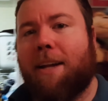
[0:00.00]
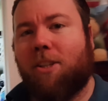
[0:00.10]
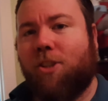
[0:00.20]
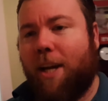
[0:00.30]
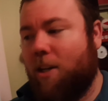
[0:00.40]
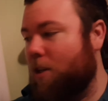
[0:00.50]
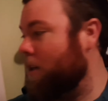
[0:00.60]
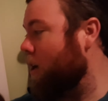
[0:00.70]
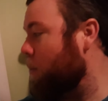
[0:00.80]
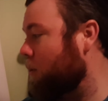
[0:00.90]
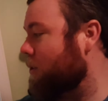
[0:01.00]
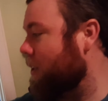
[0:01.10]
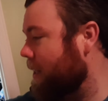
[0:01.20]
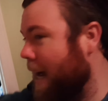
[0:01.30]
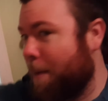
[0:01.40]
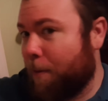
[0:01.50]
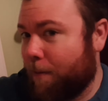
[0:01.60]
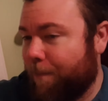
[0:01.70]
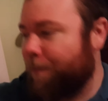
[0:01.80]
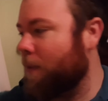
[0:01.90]
I just changed Nopal's
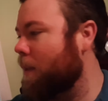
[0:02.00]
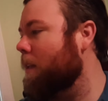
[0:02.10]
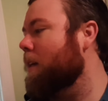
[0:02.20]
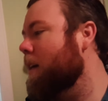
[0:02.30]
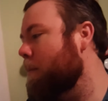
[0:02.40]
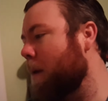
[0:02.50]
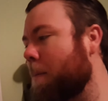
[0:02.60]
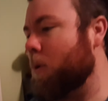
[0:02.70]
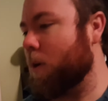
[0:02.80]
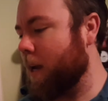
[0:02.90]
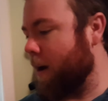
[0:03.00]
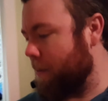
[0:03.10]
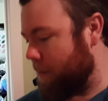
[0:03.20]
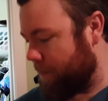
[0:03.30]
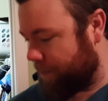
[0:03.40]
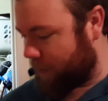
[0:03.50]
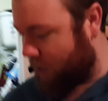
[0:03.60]
diaper. Mm -hmm. Mom, you gonna grab him?